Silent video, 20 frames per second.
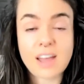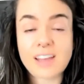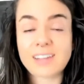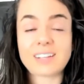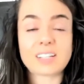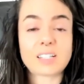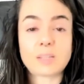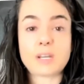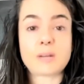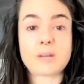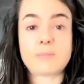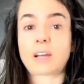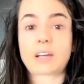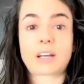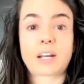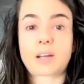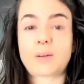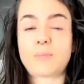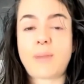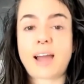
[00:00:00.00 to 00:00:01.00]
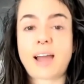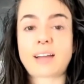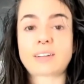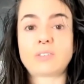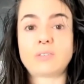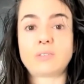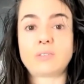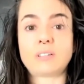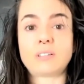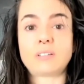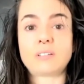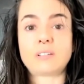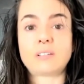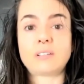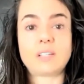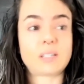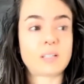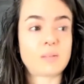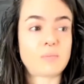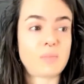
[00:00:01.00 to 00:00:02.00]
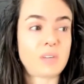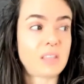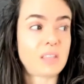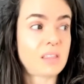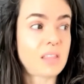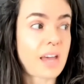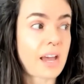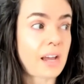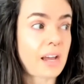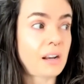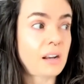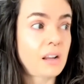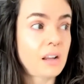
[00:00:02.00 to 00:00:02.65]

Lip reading: Doesn't mean I'm not going to come back to it. Doesn't mean that,